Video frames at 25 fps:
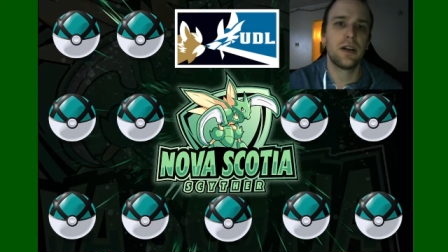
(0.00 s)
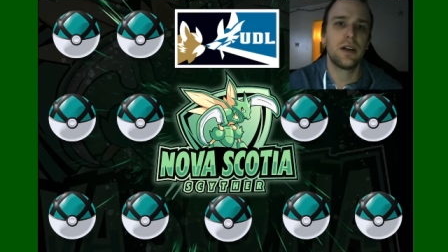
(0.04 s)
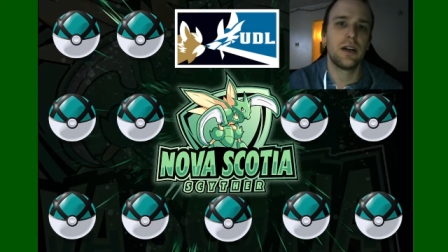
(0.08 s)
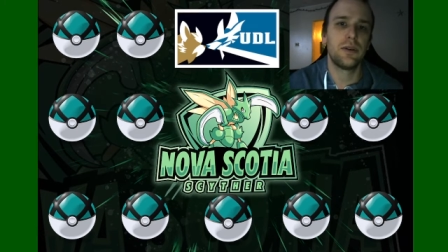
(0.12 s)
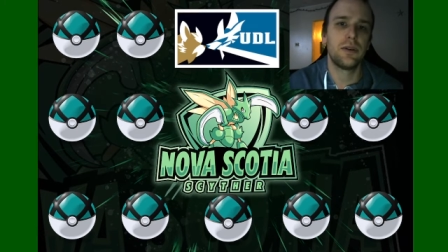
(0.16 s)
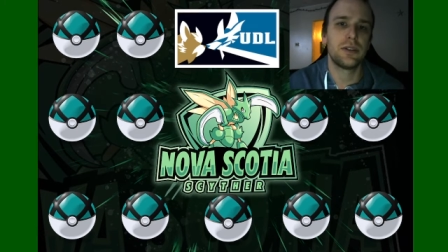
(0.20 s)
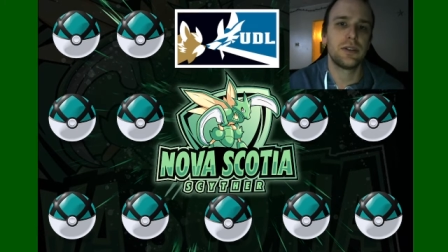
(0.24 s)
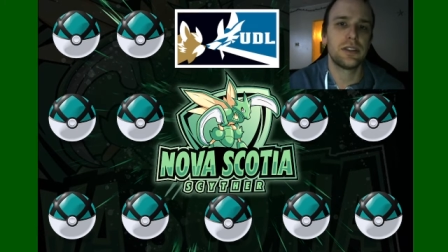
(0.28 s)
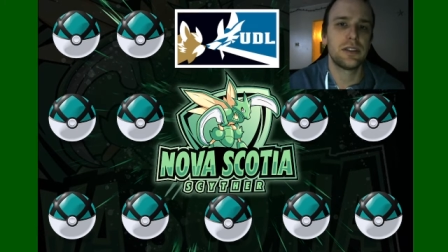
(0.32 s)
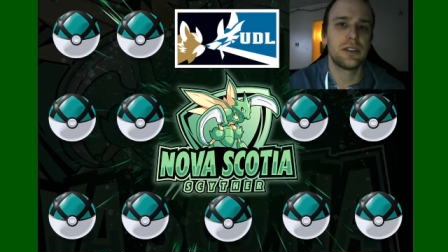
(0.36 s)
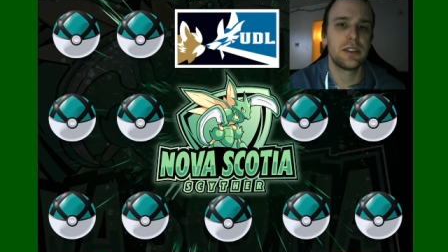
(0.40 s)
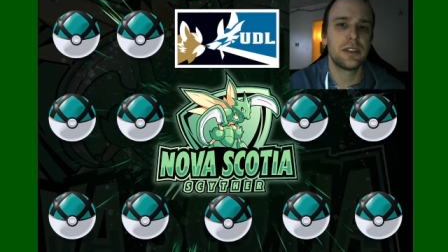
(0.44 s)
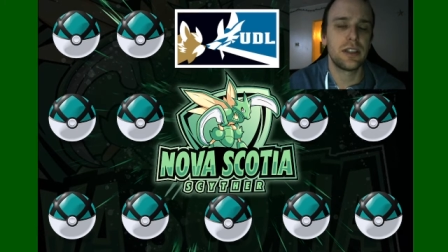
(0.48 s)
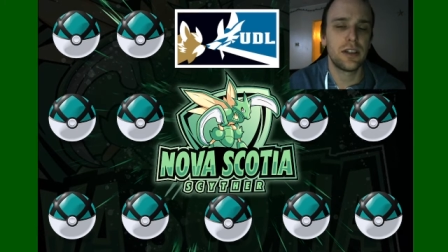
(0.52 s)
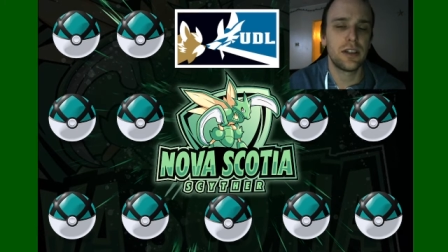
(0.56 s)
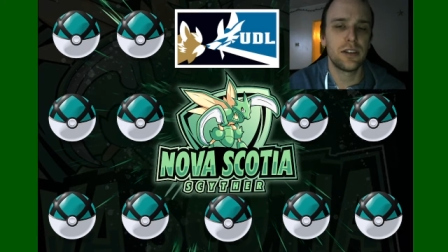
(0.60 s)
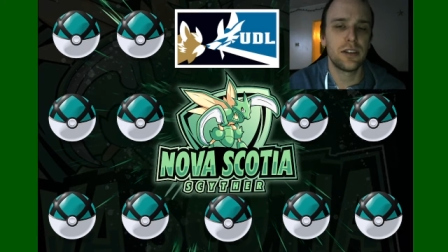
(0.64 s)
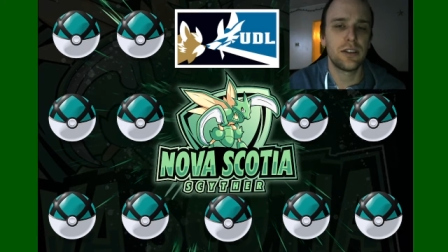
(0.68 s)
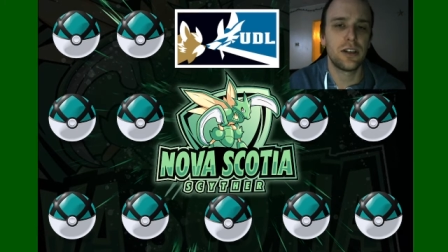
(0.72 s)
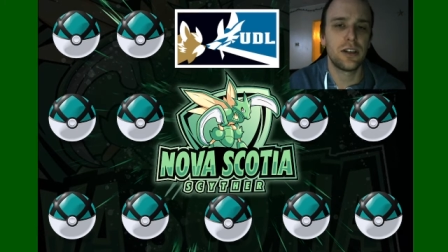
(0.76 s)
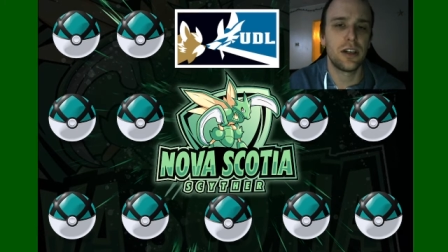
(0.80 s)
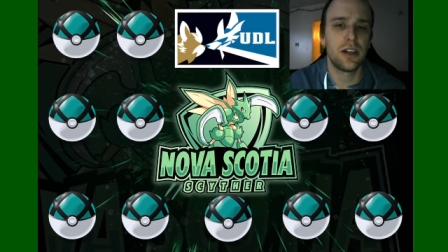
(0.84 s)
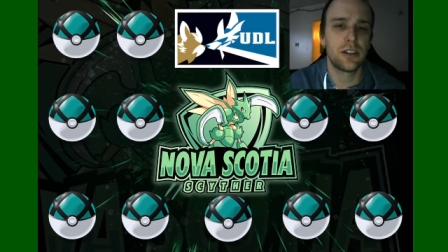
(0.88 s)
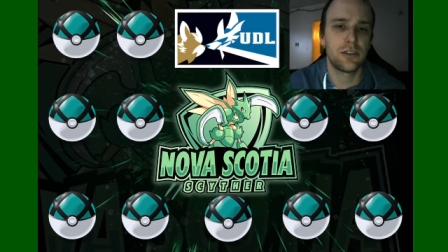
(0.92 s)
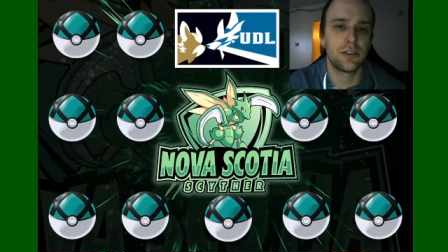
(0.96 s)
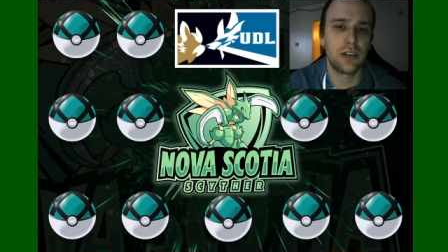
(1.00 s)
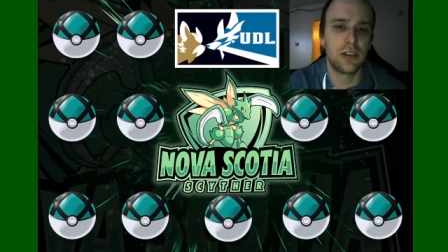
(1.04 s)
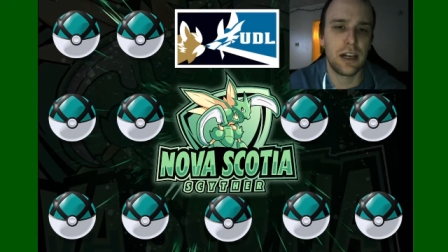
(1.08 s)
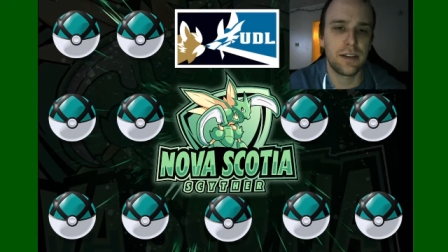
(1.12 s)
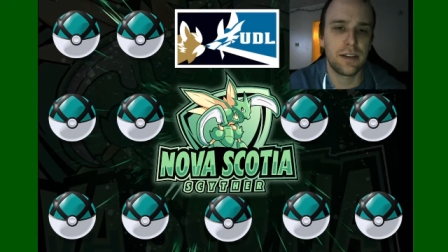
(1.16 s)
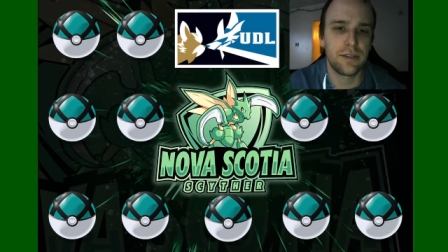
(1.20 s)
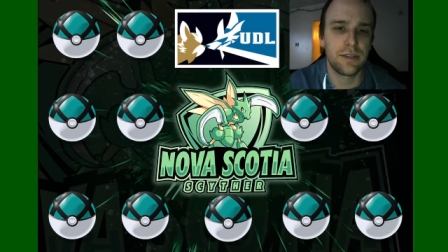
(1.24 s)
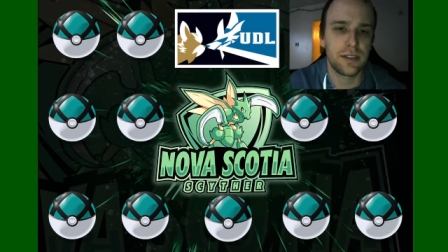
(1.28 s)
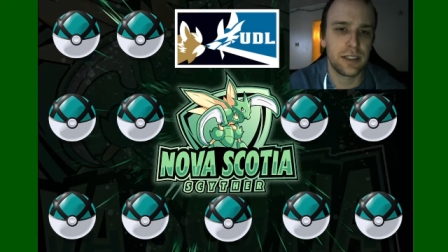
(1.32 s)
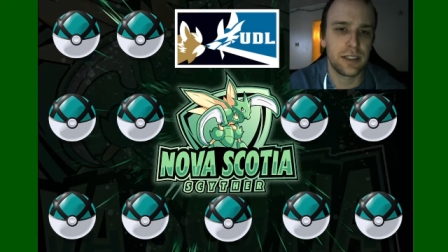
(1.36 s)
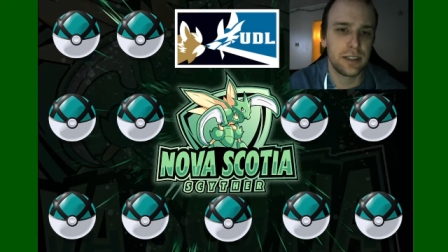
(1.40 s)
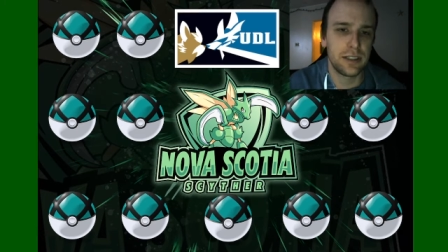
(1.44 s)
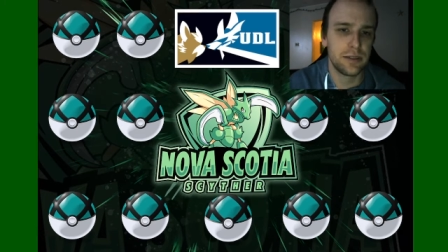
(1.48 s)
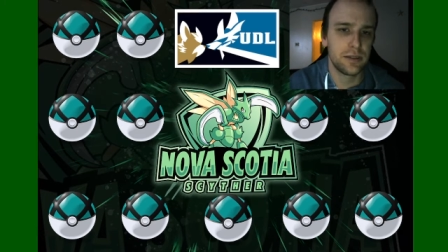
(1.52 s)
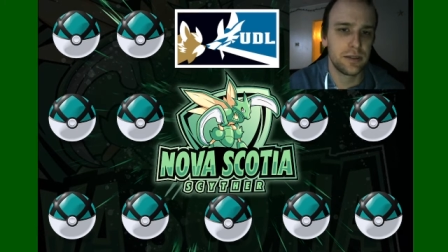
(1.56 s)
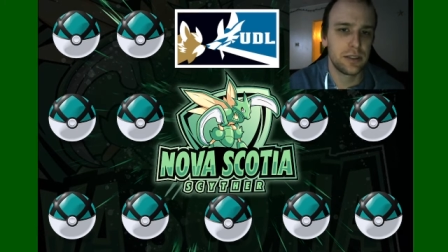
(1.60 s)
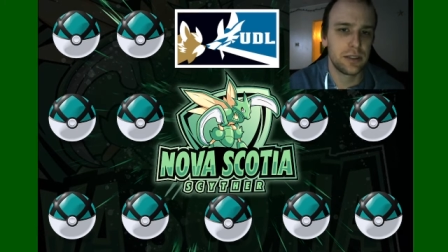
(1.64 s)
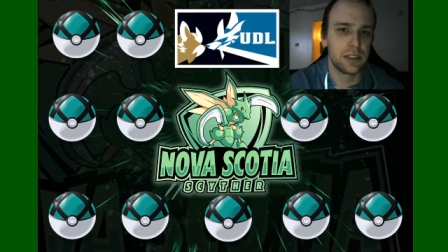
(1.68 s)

which is the Underdog Draft League.